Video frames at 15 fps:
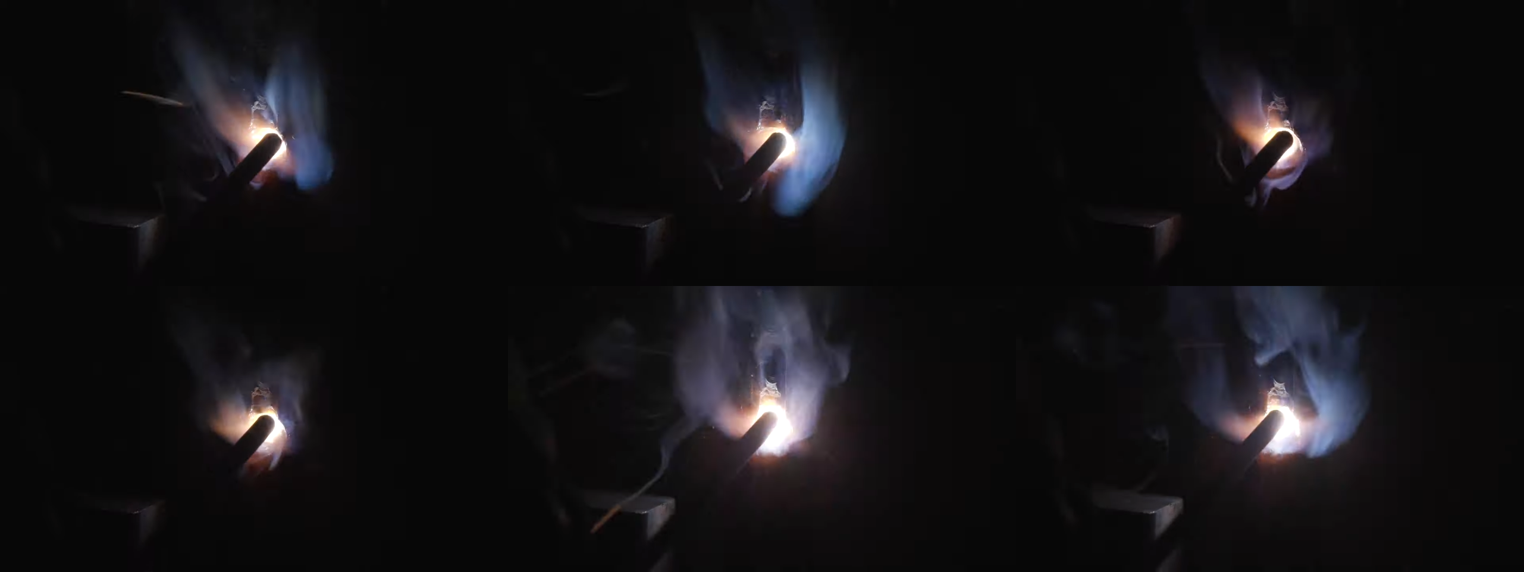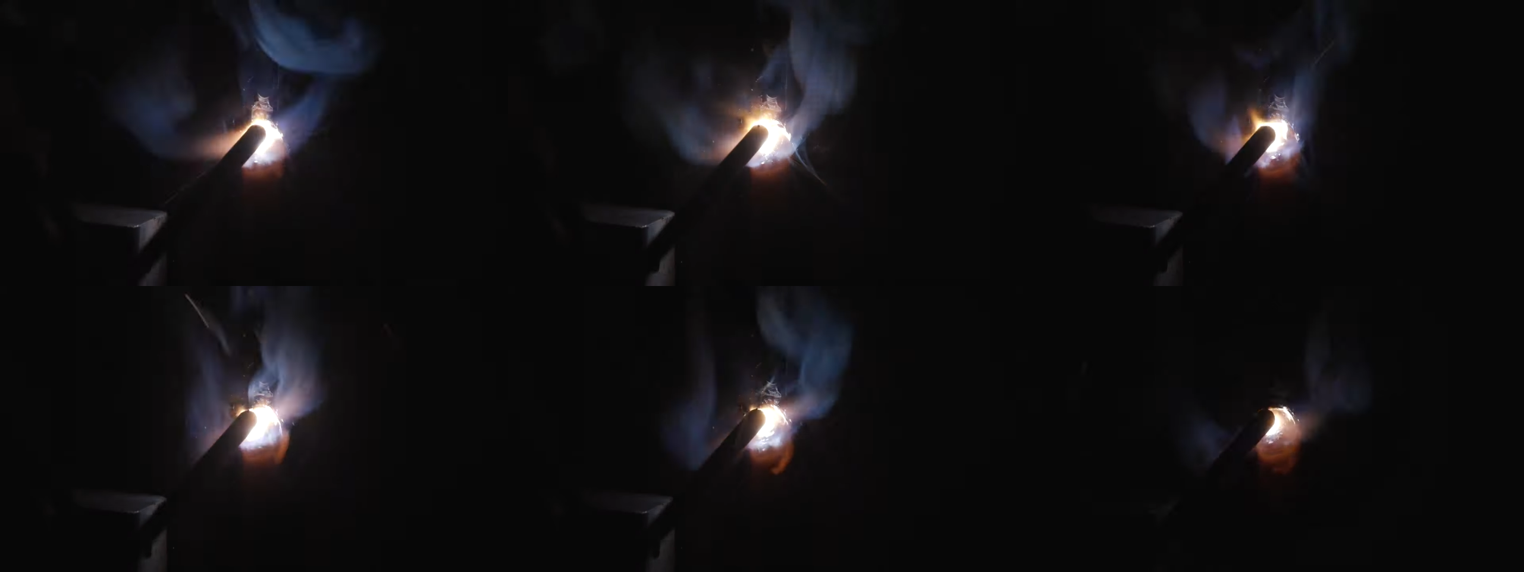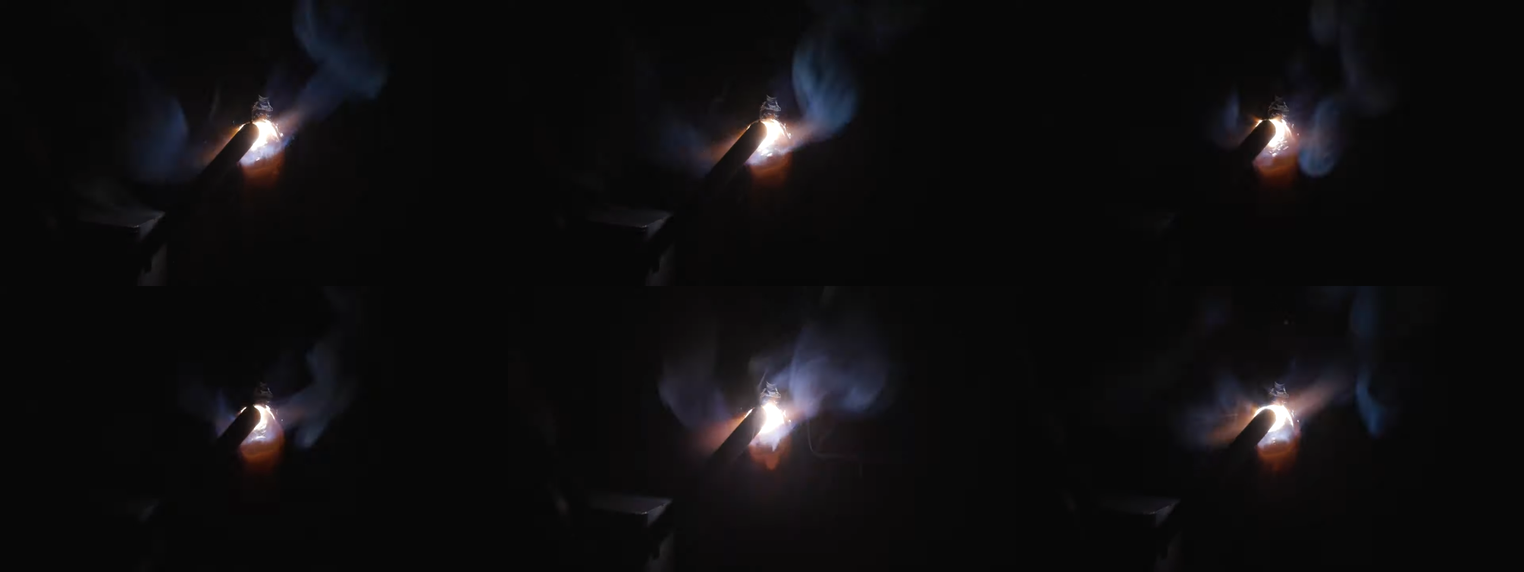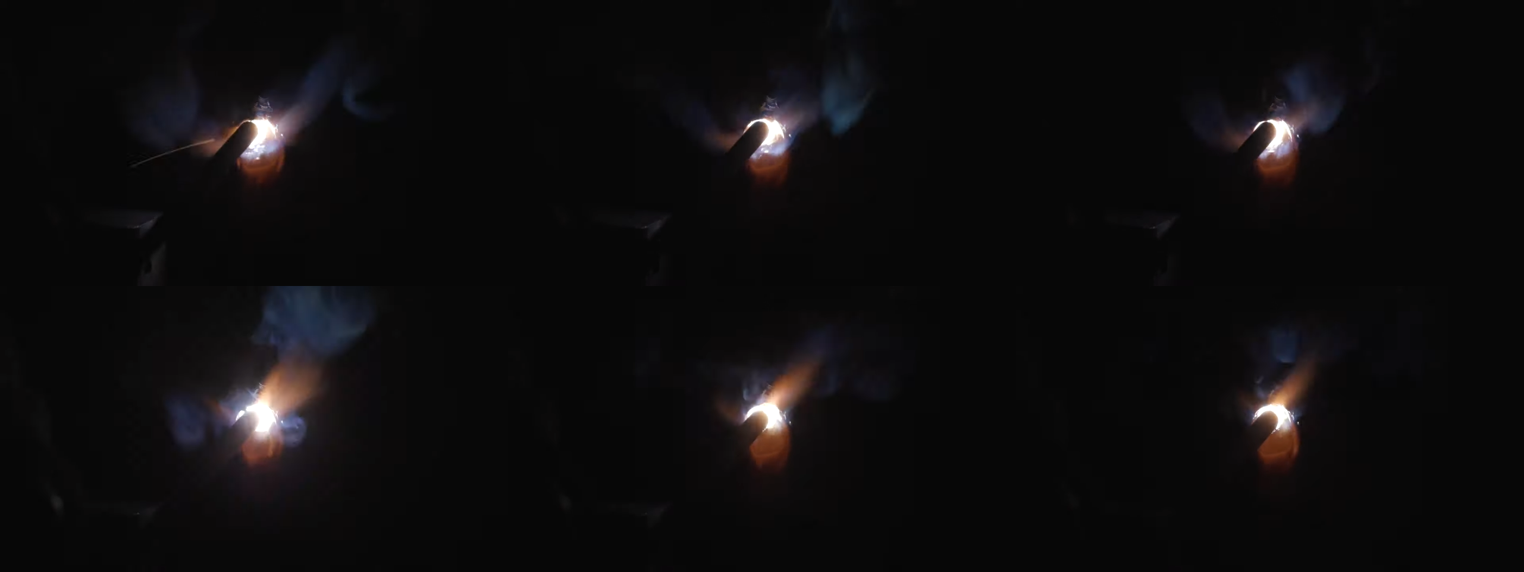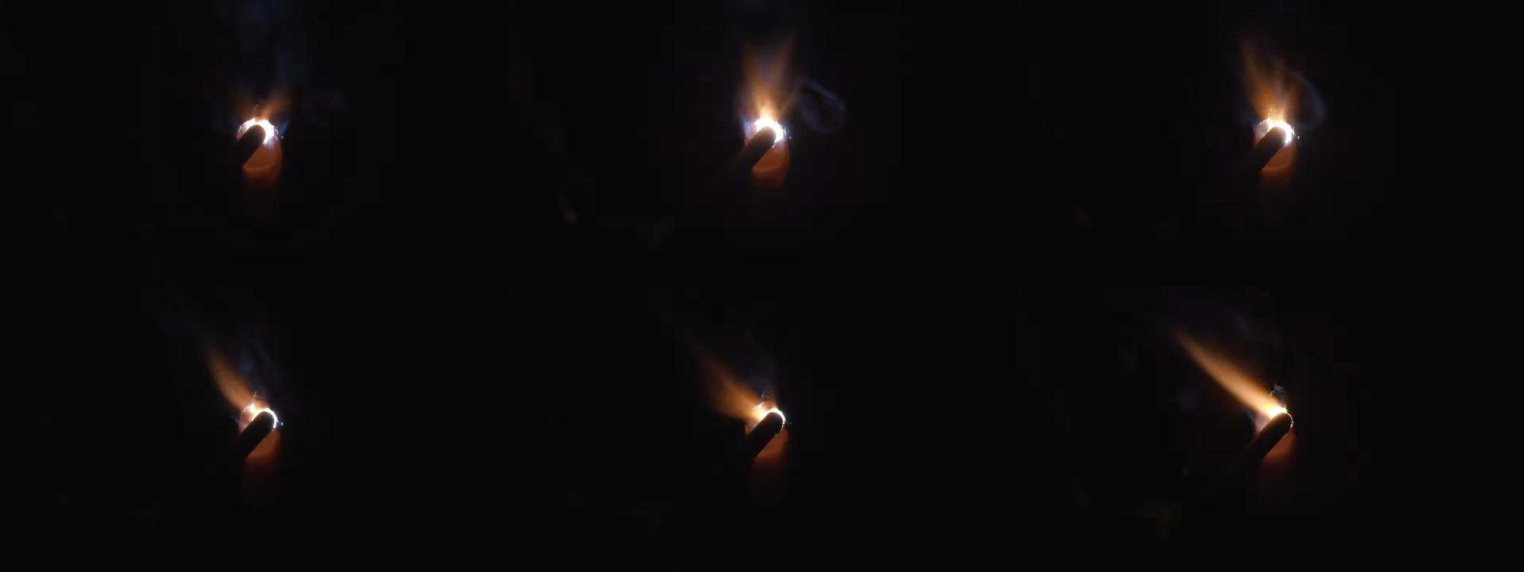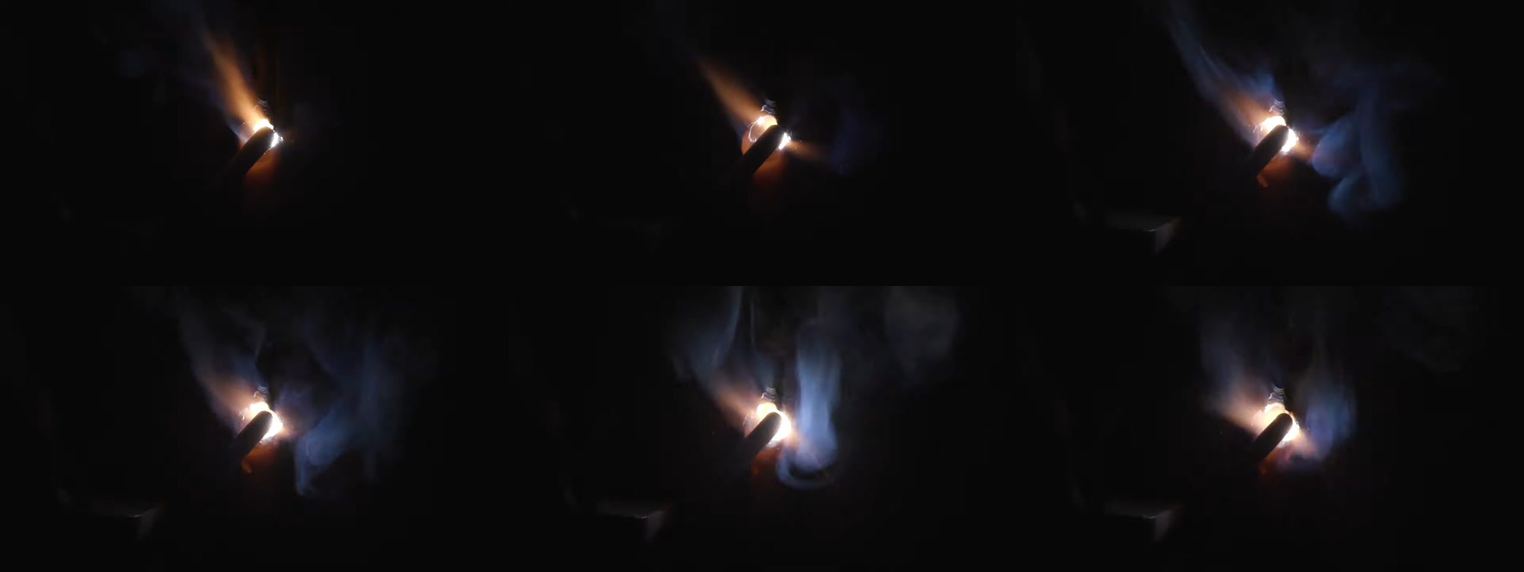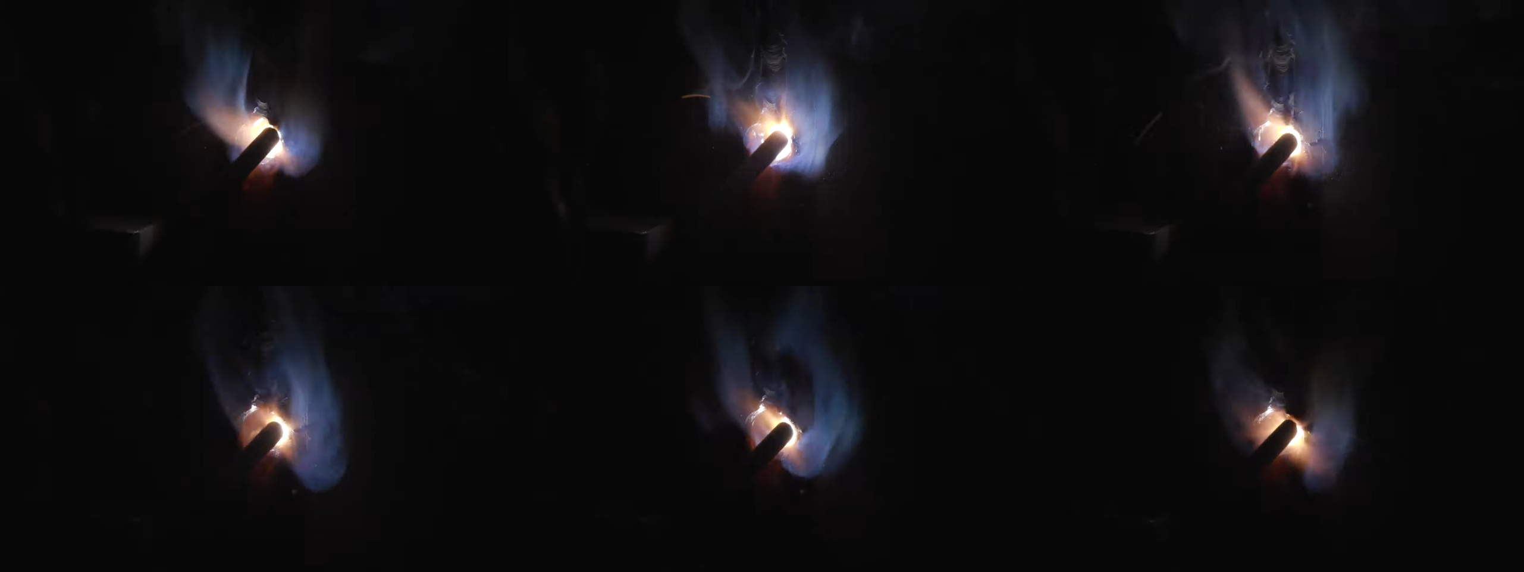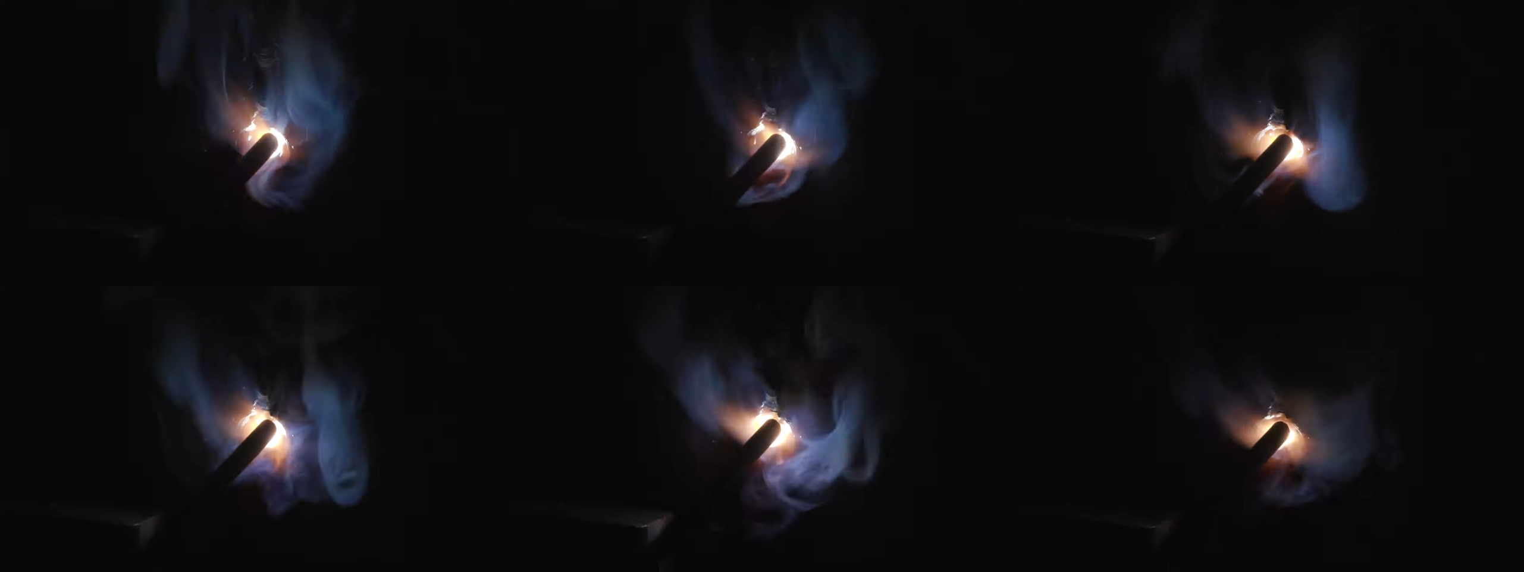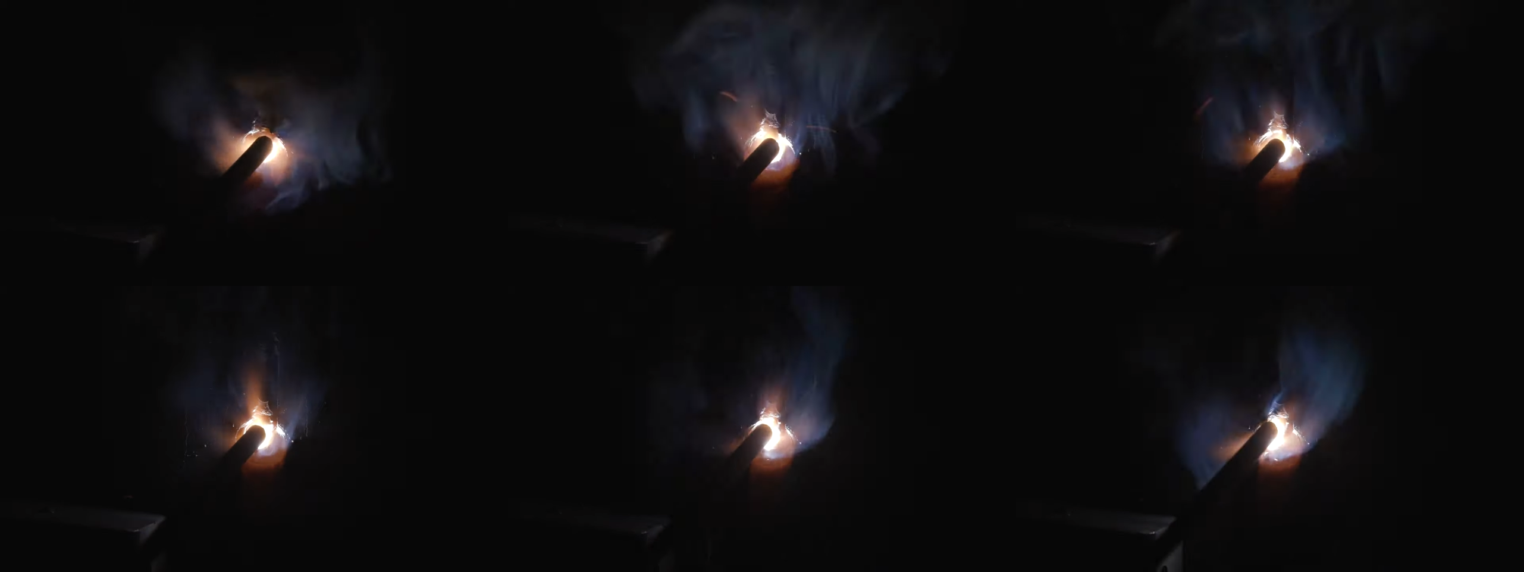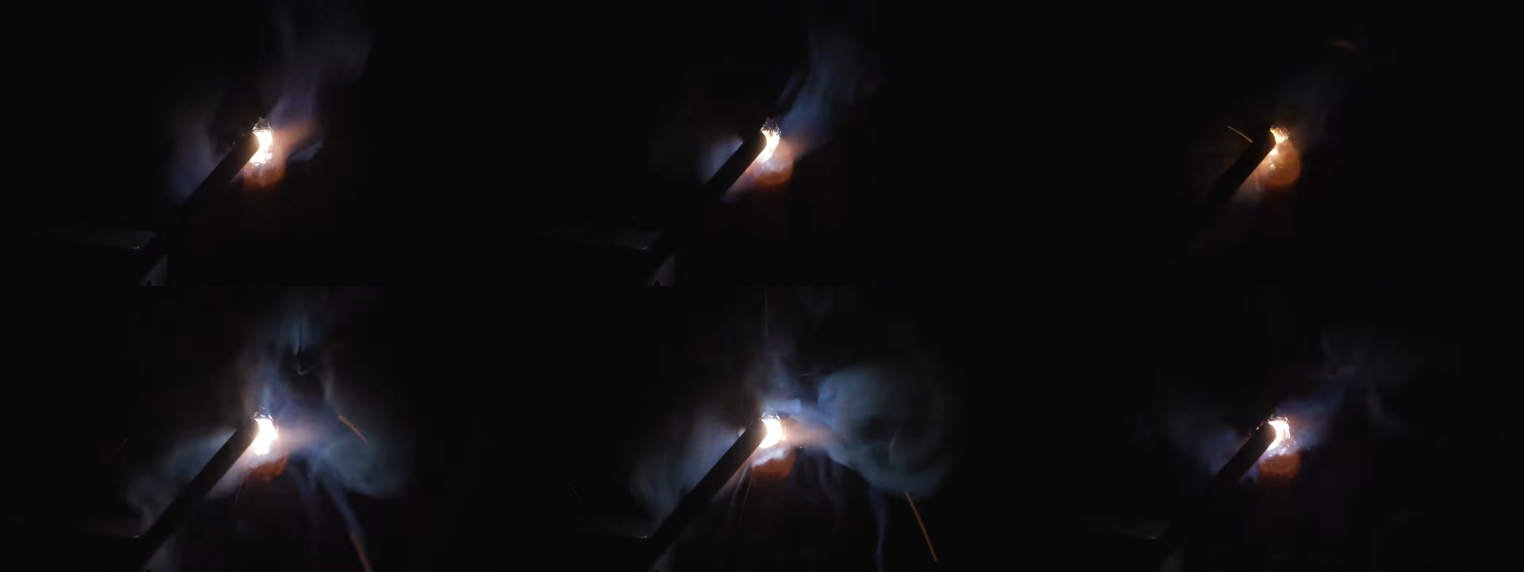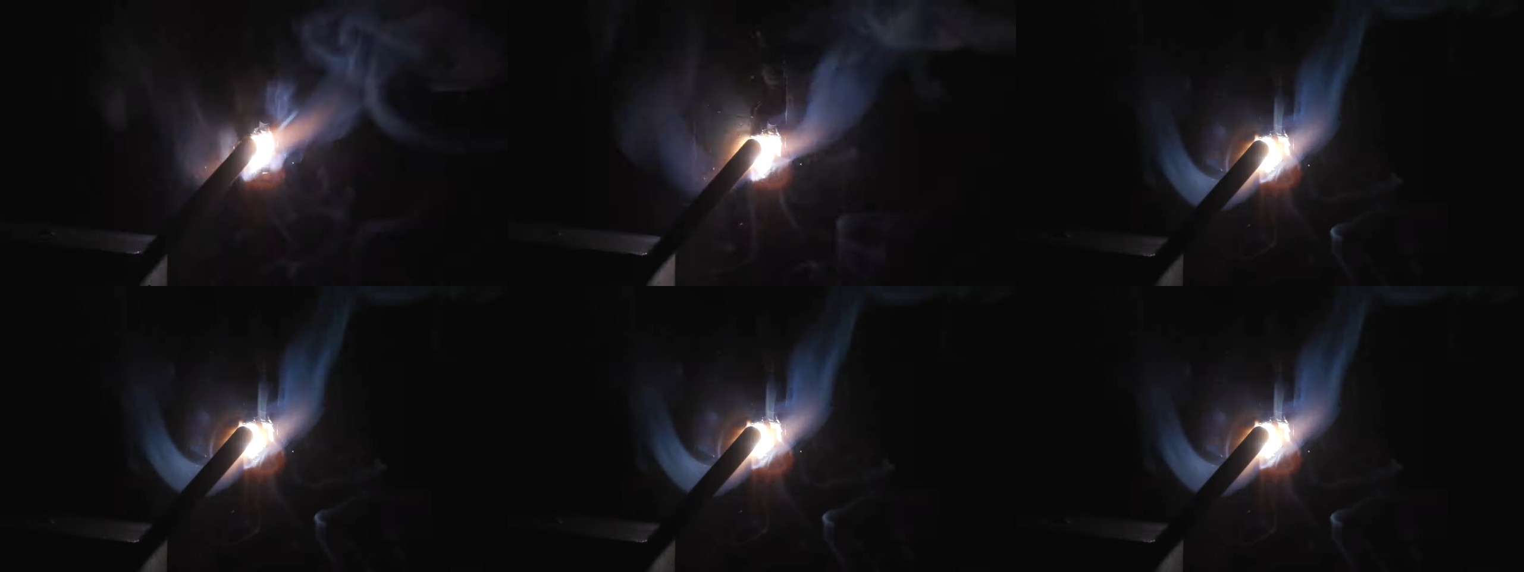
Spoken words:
[unreadable: no face in view]